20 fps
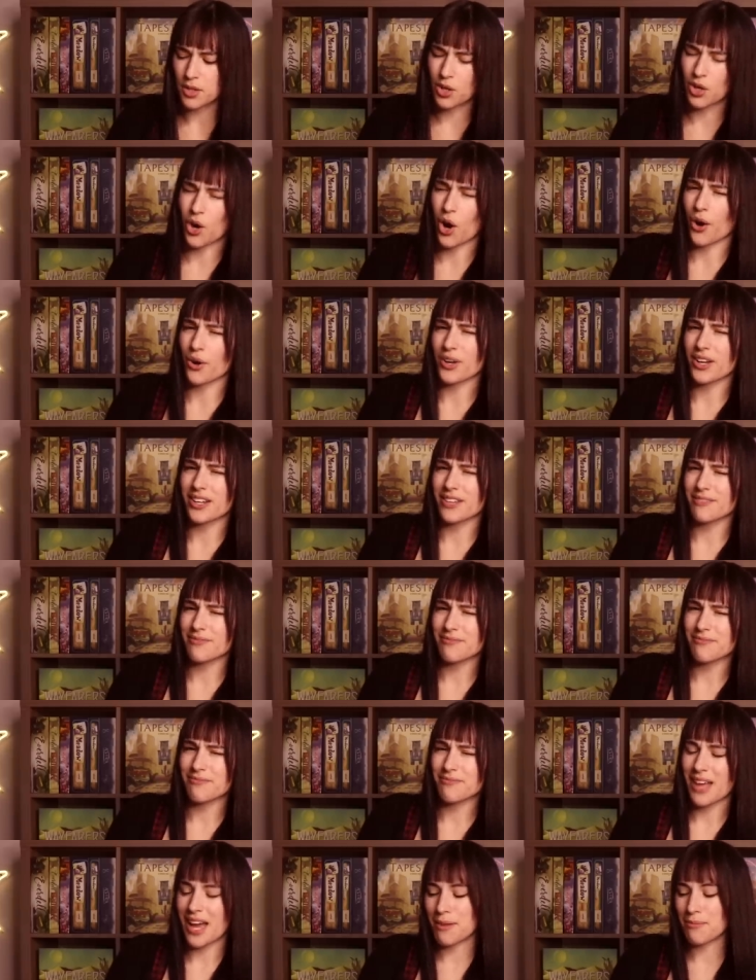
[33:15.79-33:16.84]
garden,
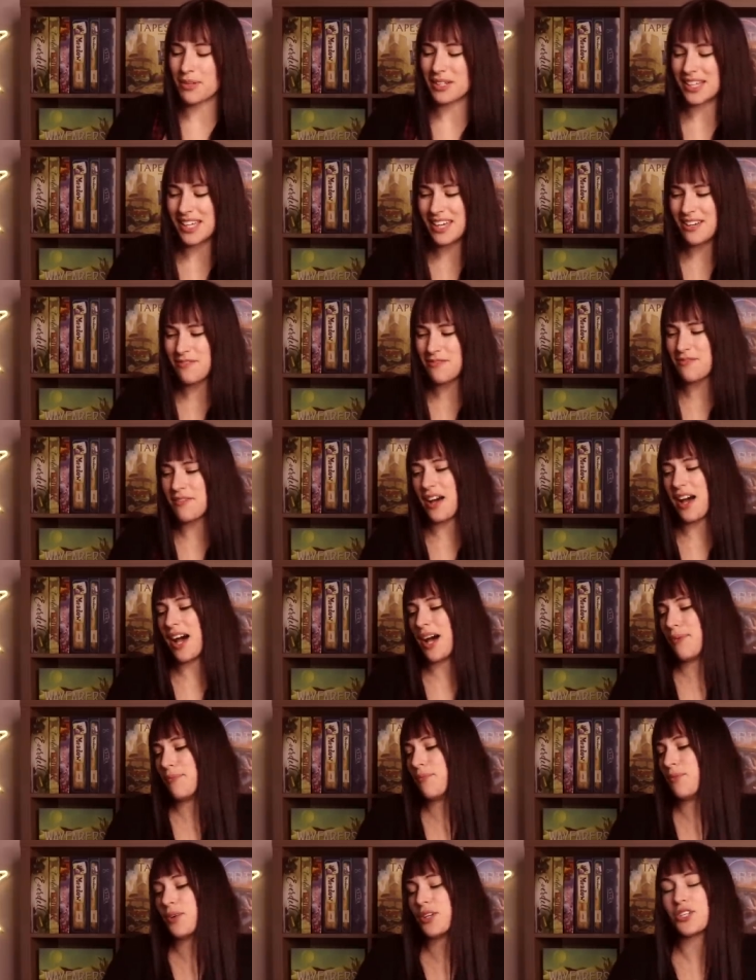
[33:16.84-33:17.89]
I believe,
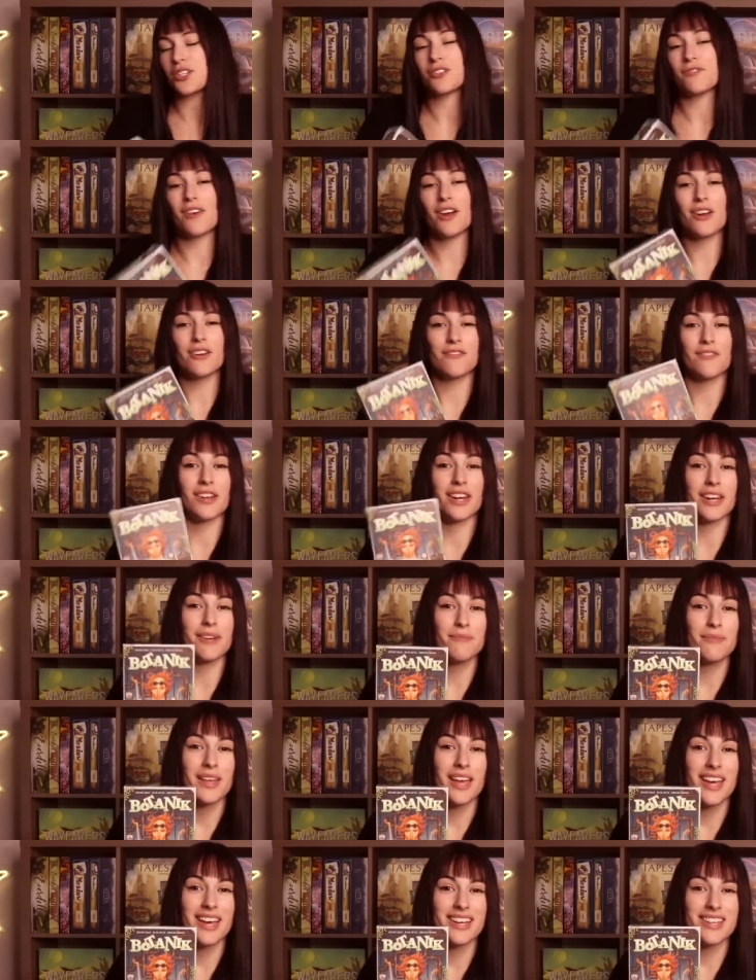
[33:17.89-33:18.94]
um, which is very fitting.
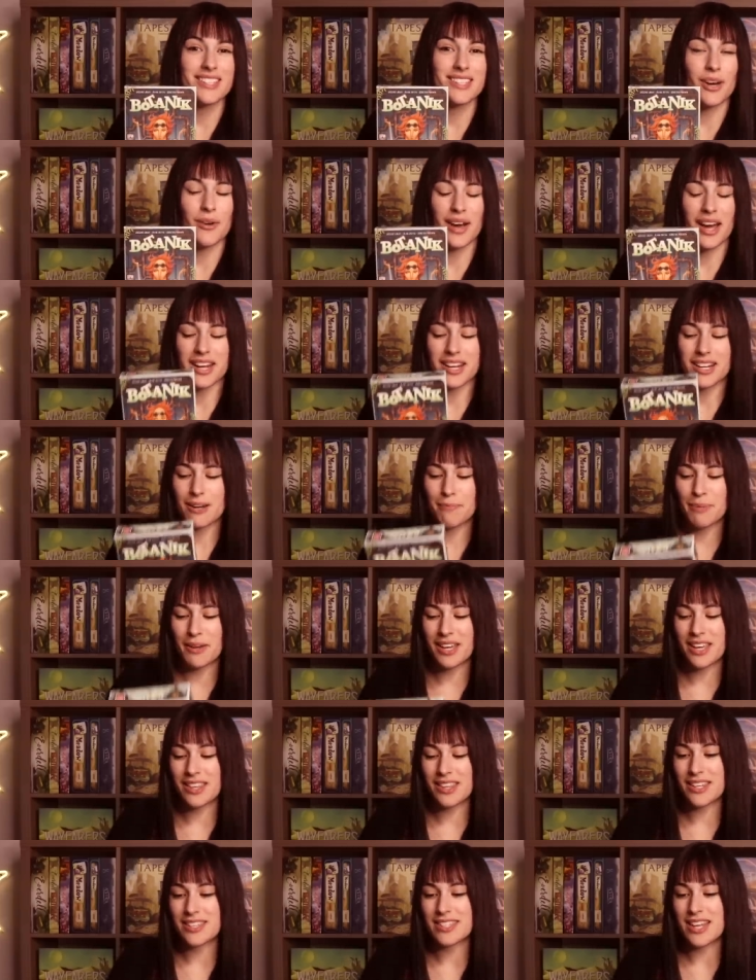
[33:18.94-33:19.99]
So I ended up
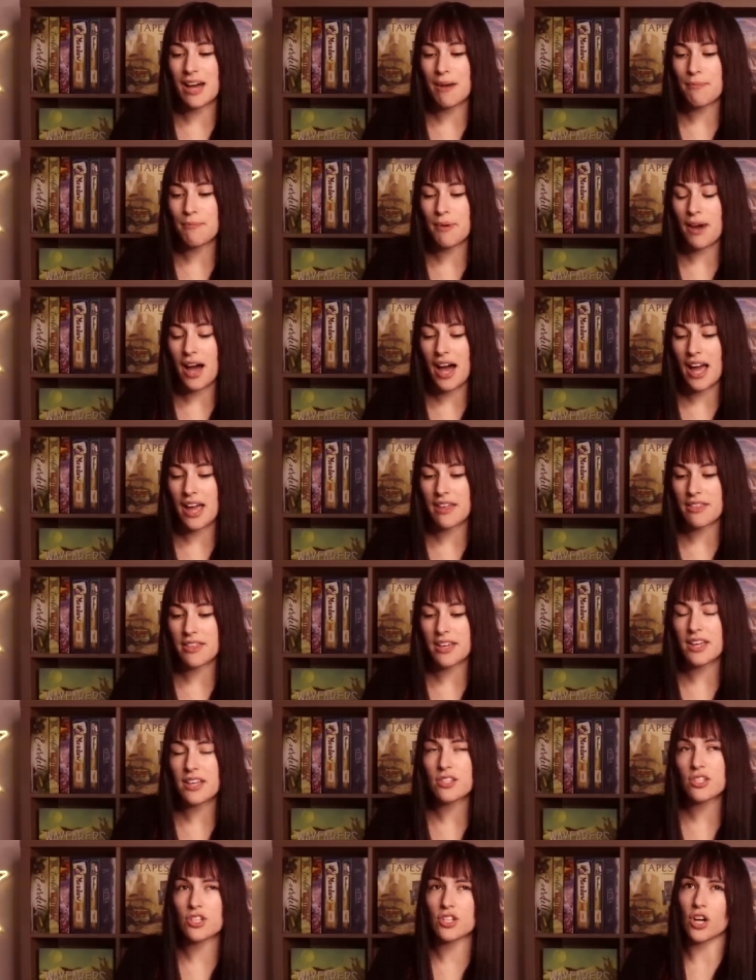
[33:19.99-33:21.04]
picking this up. I think
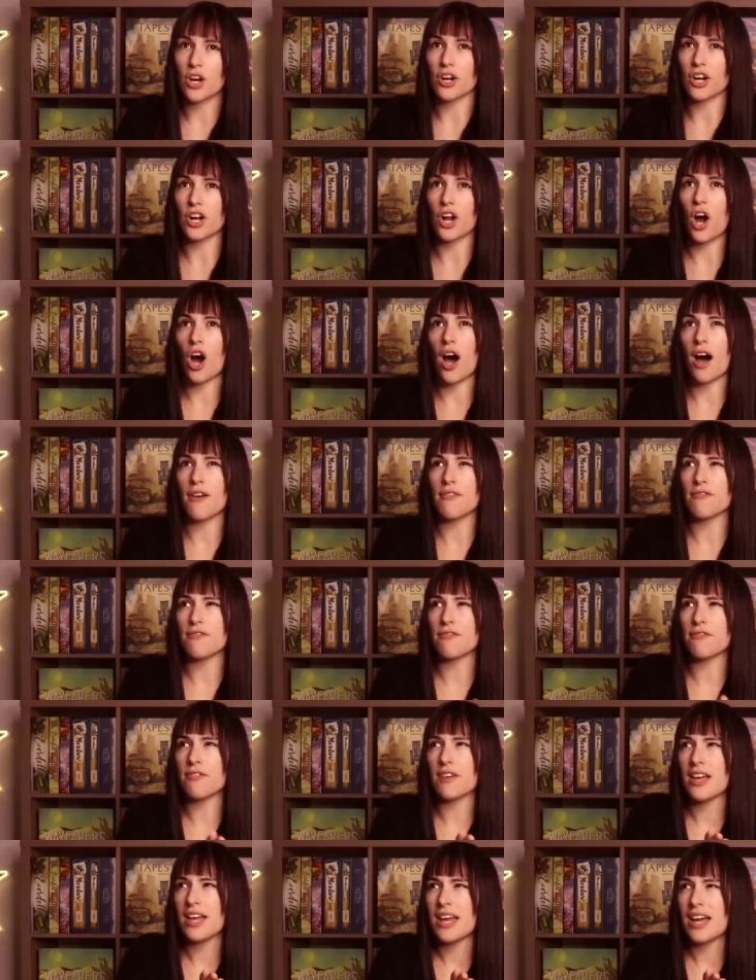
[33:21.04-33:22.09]
it started
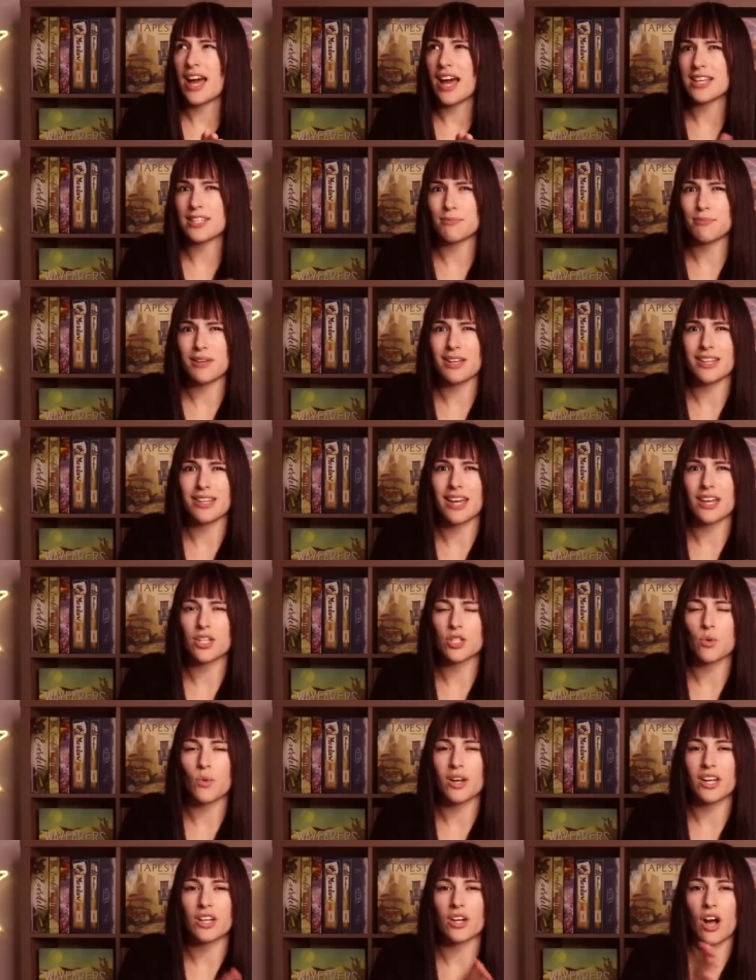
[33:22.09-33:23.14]
off as being like
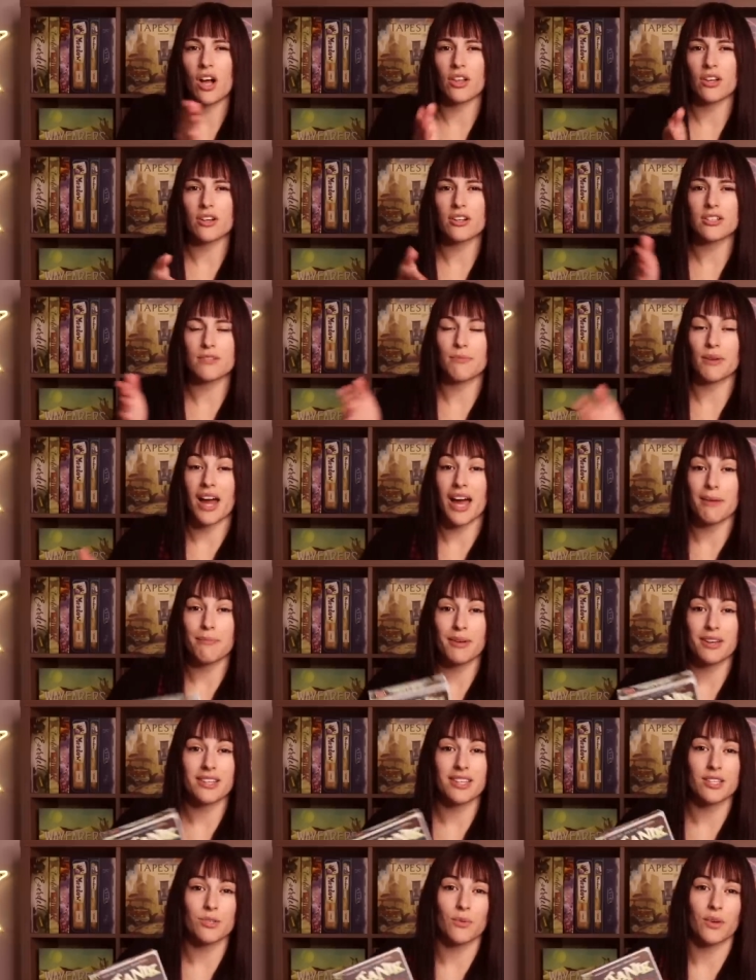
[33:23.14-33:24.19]
$20, but I
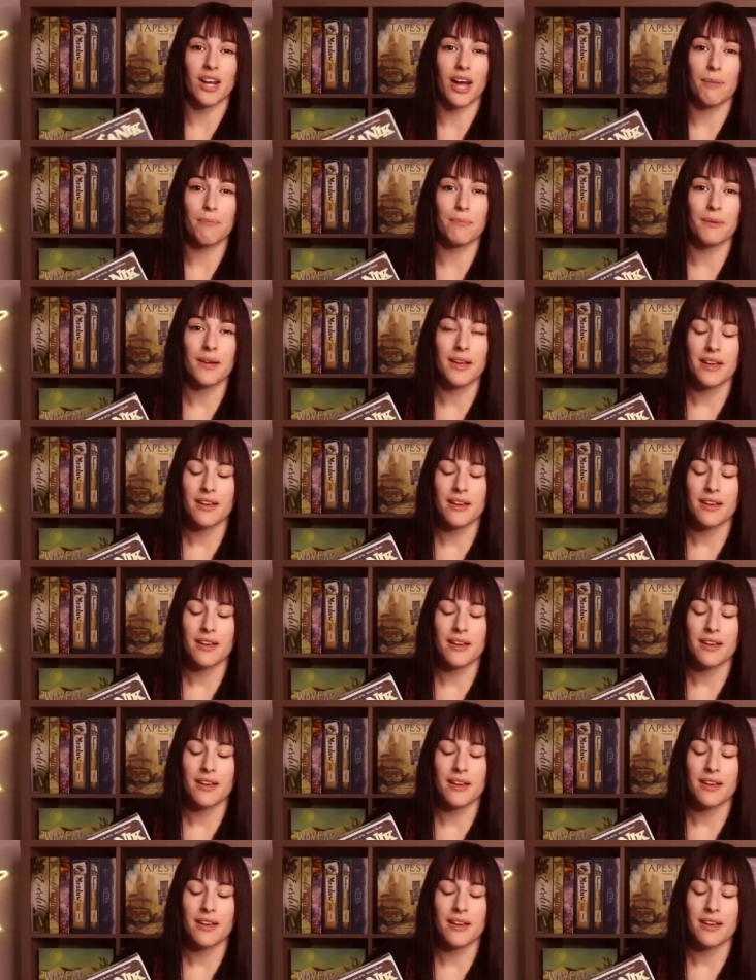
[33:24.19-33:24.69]
picked this one up